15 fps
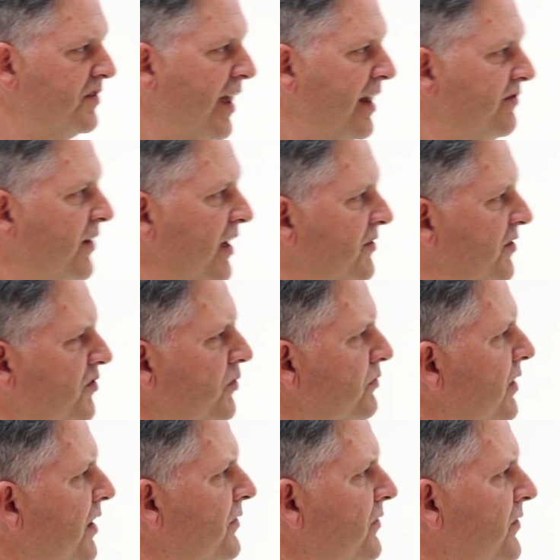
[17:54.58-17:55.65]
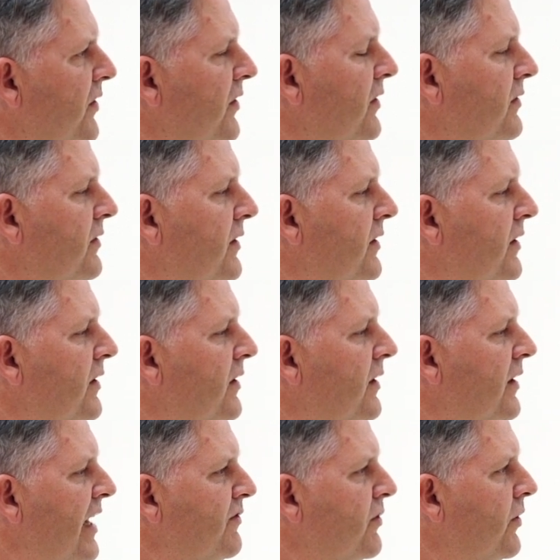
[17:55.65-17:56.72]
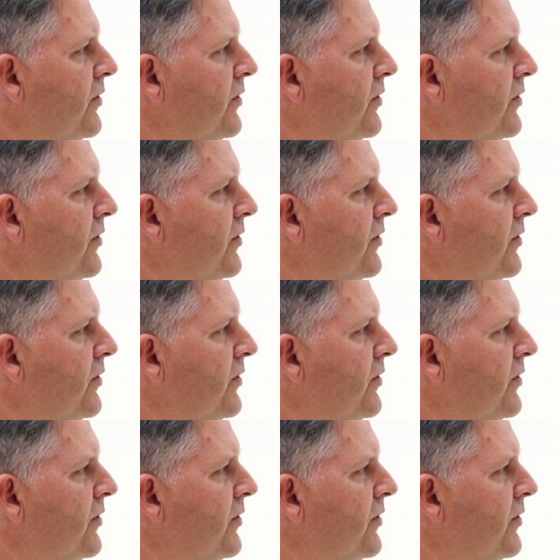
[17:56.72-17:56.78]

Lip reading: side effects. This one doesn't, haven't